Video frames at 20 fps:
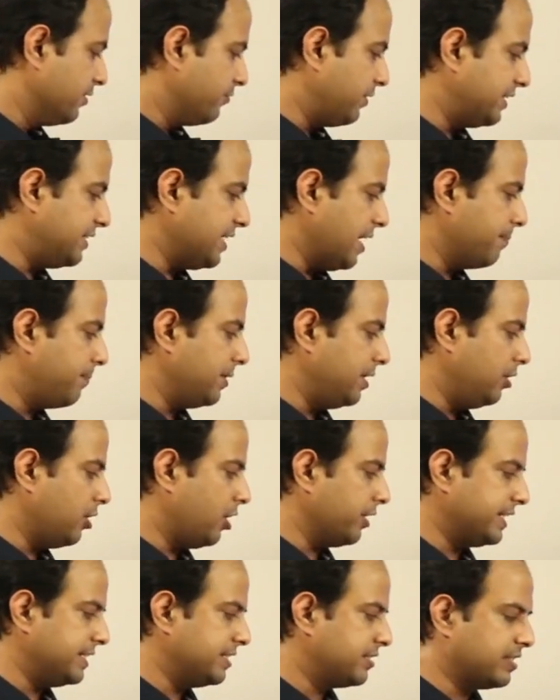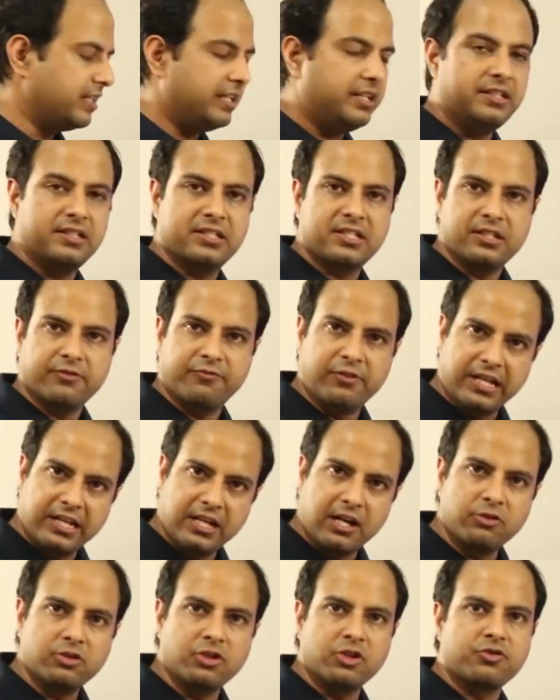For example, login screens,
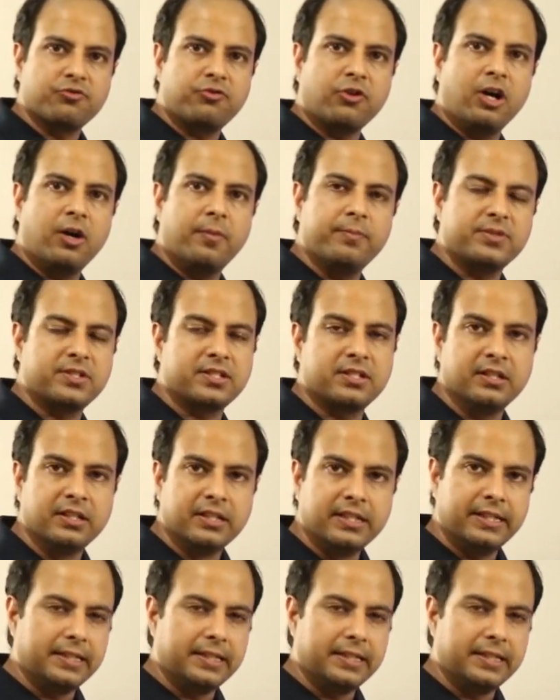filling out those forms,